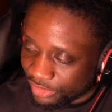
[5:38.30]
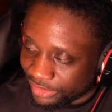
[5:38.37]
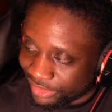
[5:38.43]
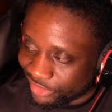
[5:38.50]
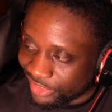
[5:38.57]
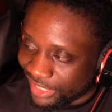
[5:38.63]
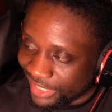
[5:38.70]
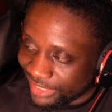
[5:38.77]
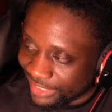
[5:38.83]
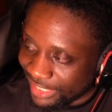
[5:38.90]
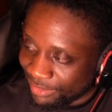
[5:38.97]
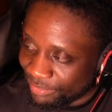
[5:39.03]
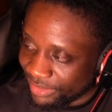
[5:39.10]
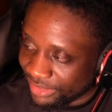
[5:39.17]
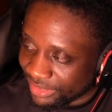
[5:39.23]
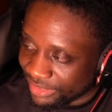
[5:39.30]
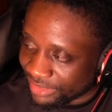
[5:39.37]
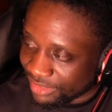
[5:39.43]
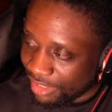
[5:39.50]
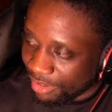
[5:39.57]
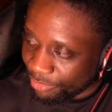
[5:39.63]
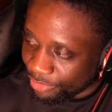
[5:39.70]
giant keeping this
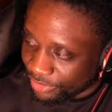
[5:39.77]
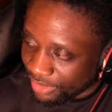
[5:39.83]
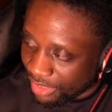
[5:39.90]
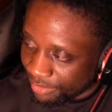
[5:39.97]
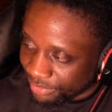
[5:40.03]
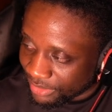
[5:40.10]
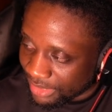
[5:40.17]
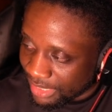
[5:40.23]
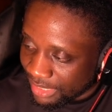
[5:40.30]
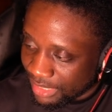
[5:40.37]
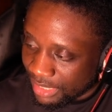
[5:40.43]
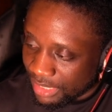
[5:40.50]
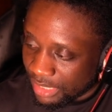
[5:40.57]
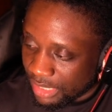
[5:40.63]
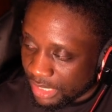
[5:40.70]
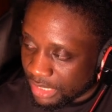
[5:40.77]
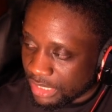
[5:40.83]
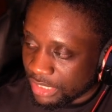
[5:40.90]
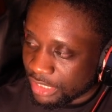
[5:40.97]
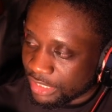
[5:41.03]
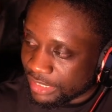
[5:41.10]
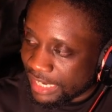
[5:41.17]
Kabutops and
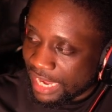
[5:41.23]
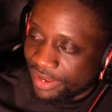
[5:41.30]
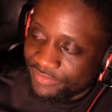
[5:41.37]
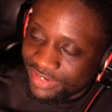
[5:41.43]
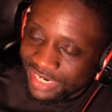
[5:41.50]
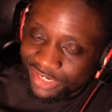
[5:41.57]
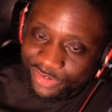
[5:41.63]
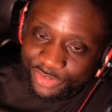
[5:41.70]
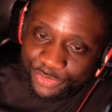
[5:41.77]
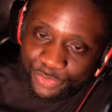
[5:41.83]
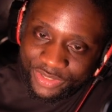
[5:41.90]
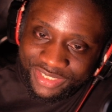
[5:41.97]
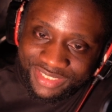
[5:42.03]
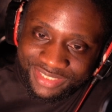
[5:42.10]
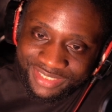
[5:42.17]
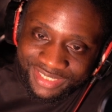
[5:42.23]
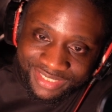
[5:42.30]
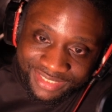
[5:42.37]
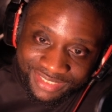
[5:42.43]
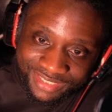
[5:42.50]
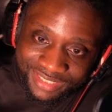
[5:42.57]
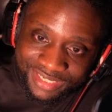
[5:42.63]
then having that go to
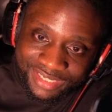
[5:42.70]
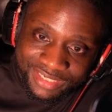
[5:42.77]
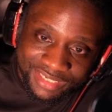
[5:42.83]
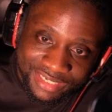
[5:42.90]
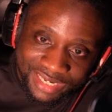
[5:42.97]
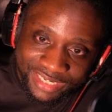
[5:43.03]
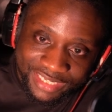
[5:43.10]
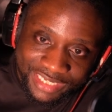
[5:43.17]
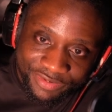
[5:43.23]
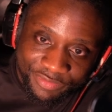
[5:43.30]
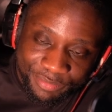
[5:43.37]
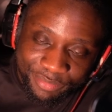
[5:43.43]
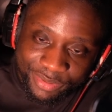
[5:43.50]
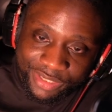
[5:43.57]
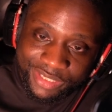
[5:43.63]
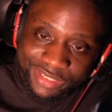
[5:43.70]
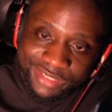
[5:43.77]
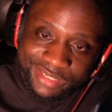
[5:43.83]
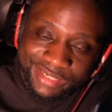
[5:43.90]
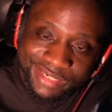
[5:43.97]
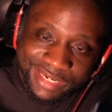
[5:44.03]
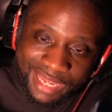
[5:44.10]
160, and then like even bring
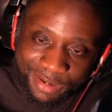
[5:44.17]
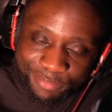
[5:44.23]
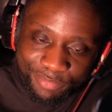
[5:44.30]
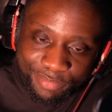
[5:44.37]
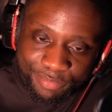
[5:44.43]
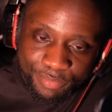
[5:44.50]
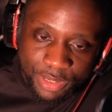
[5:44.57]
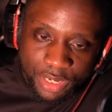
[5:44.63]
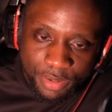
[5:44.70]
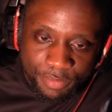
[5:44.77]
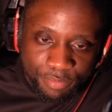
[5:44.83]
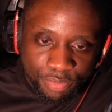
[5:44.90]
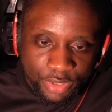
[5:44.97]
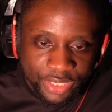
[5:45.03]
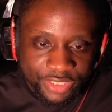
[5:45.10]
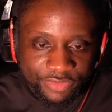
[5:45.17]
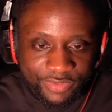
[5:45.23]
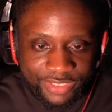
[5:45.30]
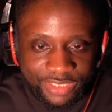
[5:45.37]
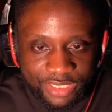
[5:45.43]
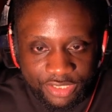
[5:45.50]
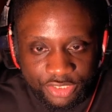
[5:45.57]
in that branch
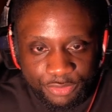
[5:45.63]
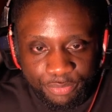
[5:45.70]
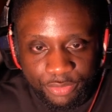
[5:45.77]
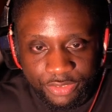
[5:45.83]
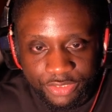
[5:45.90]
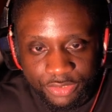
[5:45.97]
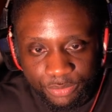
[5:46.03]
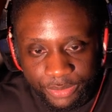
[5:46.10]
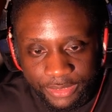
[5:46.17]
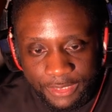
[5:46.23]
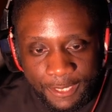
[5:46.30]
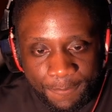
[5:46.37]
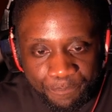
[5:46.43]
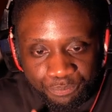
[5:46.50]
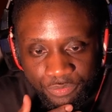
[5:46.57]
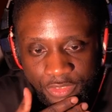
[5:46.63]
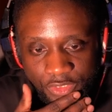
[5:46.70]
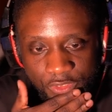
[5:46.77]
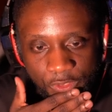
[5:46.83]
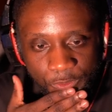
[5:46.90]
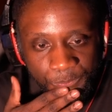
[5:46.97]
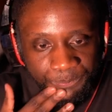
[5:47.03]
right there is pretty sweet.
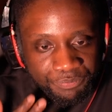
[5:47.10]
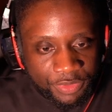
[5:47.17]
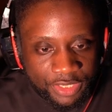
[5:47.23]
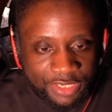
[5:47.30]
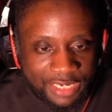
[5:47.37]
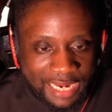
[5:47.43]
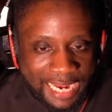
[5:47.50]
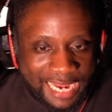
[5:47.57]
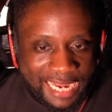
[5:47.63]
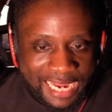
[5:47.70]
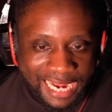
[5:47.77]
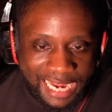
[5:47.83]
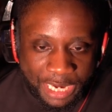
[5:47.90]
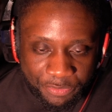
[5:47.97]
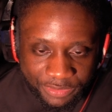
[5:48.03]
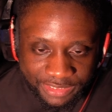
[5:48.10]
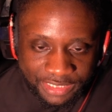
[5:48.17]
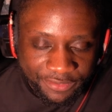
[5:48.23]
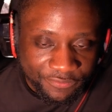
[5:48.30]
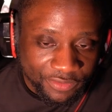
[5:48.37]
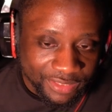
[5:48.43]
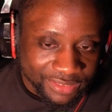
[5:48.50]
So I would say
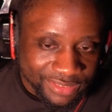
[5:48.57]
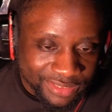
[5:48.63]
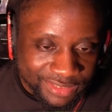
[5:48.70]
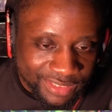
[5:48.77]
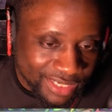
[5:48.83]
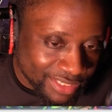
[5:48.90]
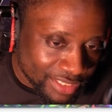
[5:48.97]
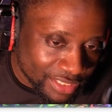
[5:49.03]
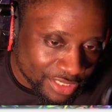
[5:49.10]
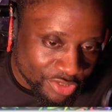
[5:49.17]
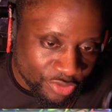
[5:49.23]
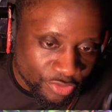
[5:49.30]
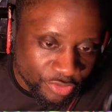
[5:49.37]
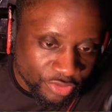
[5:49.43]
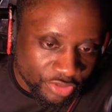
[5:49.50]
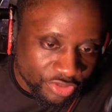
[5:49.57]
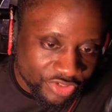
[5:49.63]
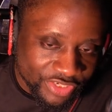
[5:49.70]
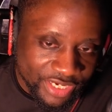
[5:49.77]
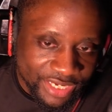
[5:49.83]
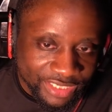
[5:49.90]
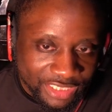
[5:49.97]
for like this deck, your
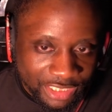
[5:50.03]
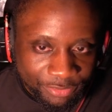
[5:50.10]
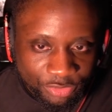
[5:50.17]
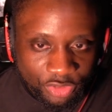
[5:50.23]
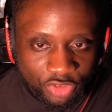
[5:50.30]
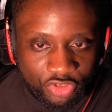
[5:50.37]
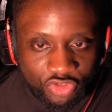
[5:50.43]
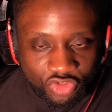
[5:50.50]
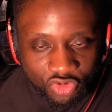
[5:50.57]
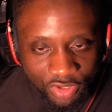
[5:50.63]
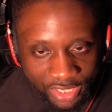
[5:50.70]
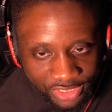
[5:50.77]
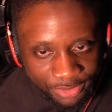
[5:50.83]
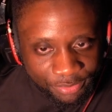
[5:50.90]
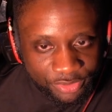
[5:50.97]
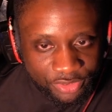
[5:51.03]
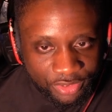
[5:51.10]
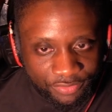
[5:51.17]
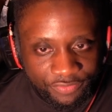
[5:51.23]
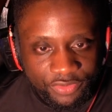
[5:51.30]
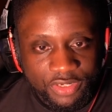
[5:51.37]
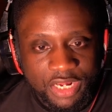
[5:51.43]
giant capes are trying to
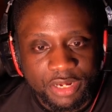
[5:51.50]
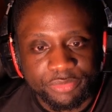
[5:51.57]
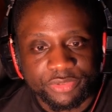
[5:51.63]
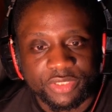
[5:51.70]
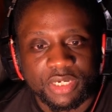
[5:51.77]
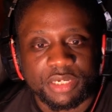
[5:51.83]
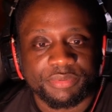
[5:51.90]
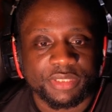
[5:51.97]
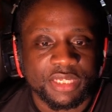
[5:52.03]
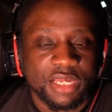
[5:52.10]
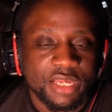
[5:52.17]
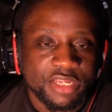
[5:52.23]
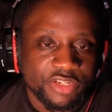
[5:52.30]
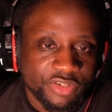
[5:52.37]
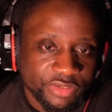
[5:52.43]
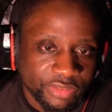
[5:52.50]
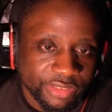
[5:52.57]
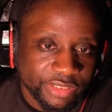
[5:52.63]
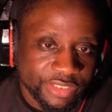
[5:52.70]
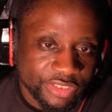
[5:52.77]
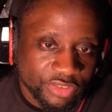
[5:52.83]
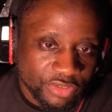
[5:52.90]
preserve for Kabutops, your
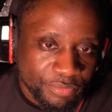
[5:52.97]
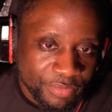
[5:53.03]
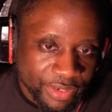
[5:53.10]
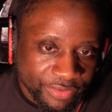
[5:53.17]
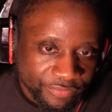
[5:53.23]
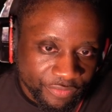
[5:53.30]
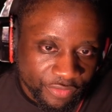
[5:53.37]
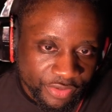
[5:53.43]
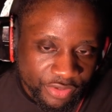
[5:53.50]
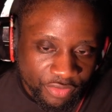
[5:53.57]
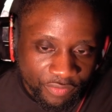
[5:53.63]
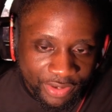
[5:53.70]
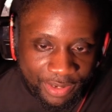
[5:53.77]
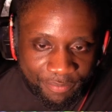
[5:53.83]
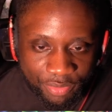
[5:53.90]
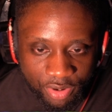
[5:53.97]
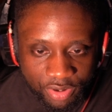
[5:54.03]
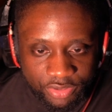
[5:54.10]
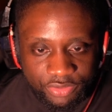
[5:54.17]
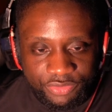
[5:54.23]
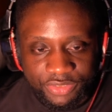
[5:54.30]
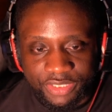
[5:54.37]
lilies are meant for your
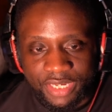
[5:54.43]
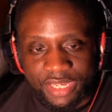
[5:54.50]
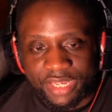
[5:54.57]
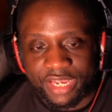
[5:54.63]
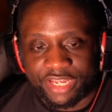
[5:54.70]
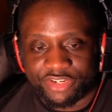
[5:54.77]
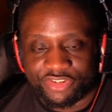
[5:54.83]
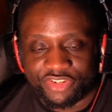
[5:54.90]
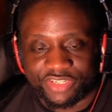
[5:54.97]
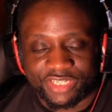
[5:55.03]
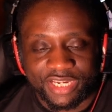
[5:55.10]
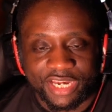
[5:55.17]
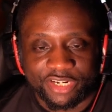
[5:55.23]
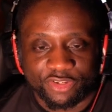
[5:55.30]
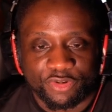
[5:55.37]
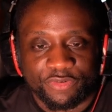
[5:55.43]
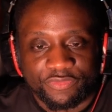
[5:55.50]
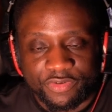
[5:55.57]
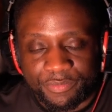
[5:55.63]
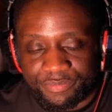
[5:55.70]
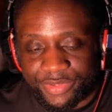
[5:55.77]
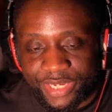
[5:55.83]
Rampardos, and you just kind of go
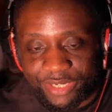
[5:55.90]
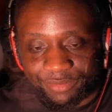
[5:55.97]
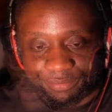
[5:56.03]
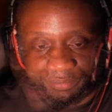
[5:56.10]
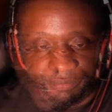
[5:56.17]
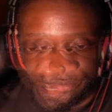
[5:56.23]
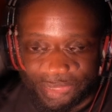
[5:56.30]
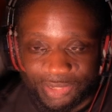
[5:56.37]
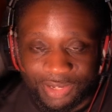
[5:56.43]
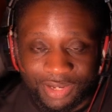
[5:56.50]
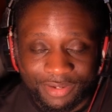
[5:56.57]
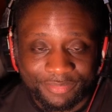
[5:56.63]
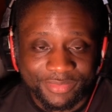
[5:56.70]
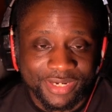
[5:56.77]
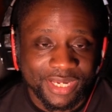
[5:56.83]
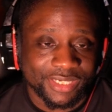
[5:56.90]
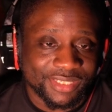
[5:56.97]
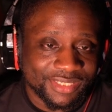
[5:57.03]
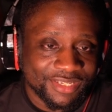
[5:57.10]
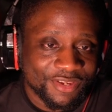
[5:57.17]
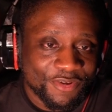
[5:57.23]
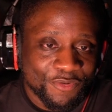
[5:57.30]
from there. Up
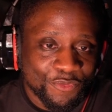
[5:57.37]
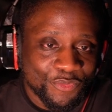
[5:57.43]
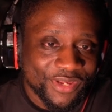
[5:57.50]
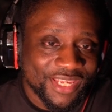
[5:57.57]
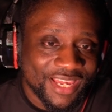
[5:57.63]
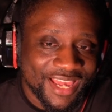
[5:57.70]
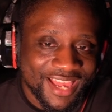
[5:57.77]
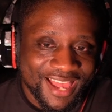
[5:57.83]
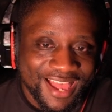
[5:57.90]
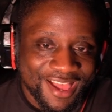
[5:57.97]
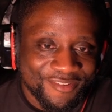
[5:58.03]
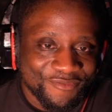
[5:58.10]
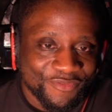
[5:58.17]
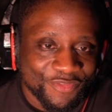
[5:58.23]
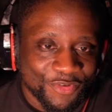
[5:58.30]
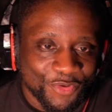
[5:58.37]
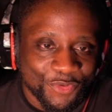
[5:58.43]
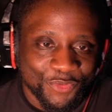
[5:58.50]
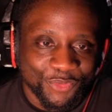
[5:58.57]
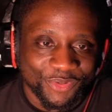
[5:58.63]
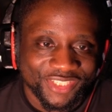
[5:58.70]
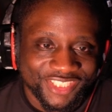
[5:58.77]
next, we have
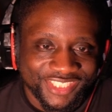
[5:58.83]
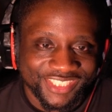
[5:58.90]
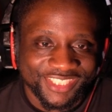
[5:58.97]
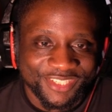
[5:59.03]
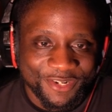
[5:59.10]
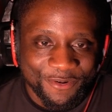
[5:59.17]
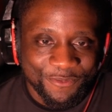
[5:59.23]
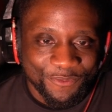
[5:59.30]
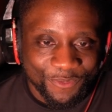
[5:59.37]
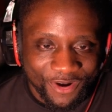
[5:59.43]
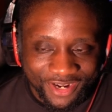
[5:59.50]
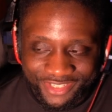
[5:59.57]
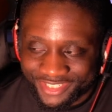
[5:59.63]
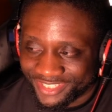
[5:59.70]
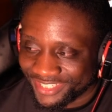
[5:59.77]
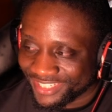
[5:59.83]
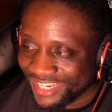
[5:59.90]
Wishy Washy.